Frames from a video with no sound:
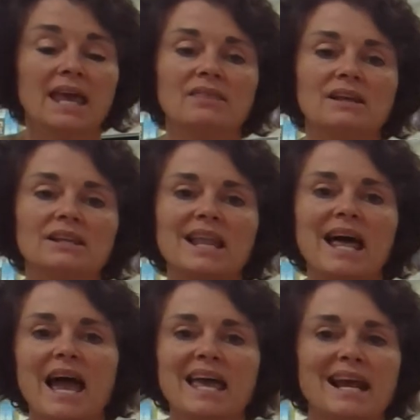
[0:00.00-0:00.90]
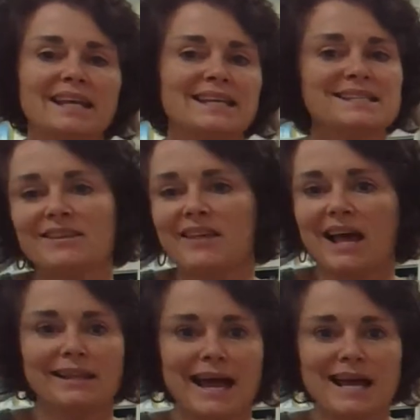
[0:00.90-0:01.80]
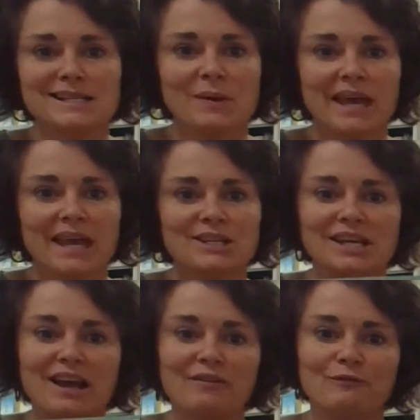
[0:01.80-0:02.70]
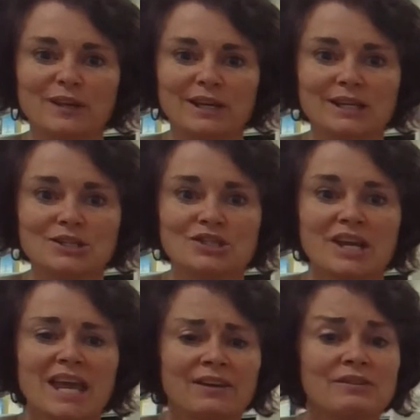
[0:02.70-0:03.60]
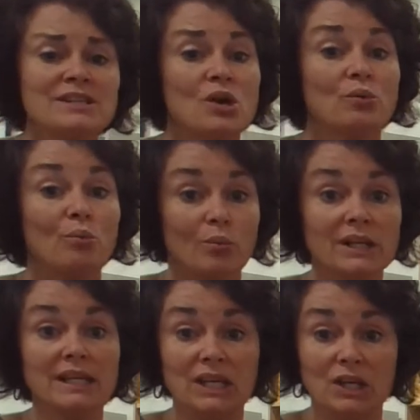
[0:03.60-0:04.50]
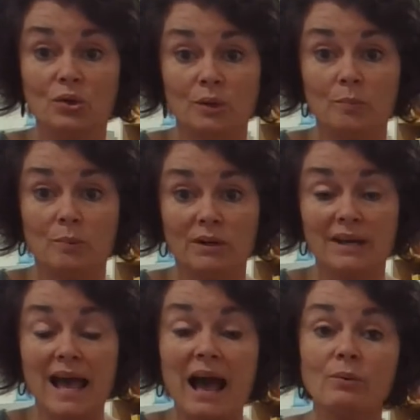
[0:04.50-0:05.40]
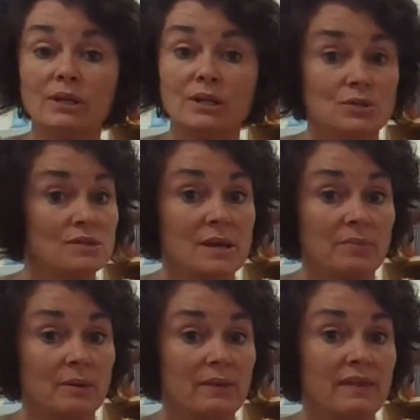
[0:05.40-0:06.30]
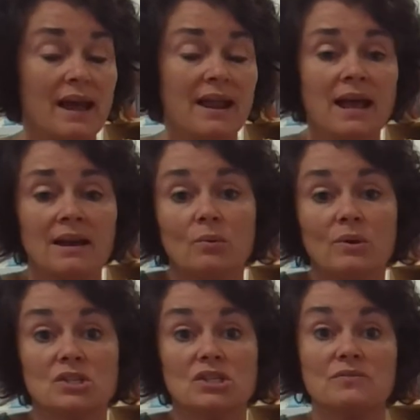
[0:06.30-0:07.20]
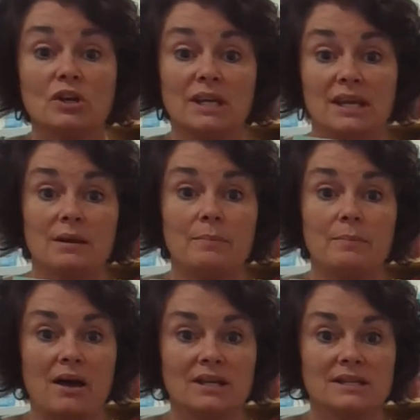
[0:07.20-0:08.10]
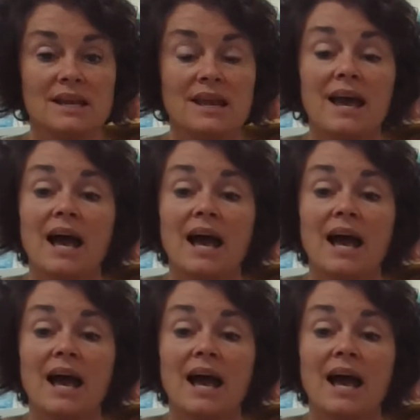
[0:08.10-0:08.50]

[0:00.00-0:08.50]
and I get to that last page and I'm finished, if it's a really good book, I want to do something with that. I don't want to just forget about it.